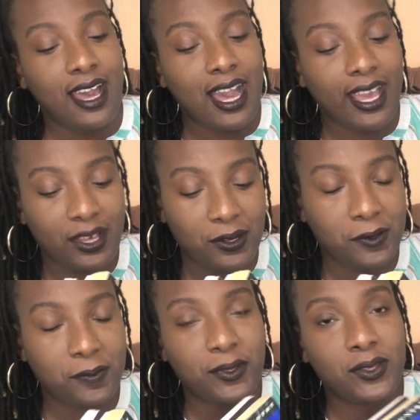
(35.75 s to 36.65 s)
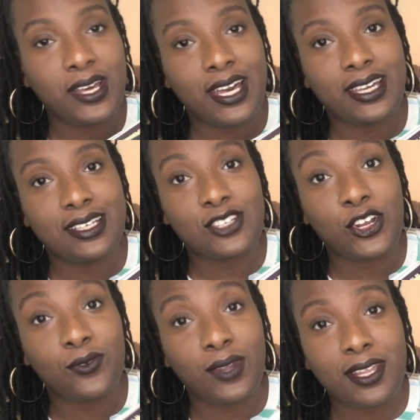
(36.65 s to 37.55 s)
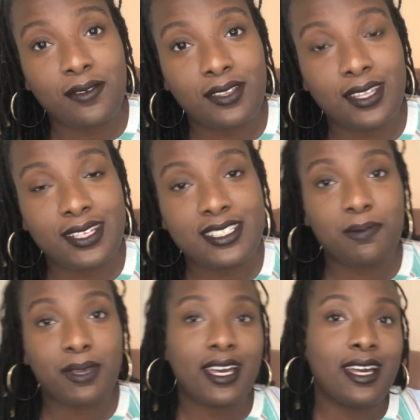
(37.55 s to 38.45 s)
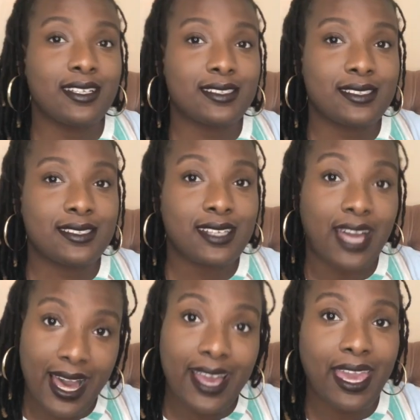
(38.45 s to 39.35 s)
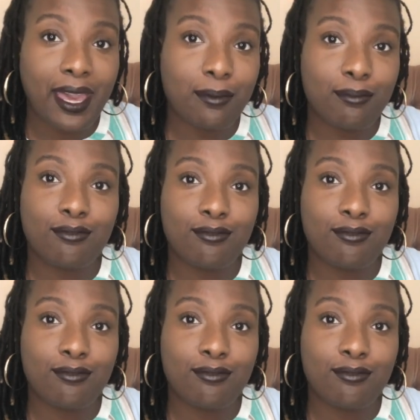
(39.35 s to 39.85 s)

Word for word: I hope you guys are ready for this because I am.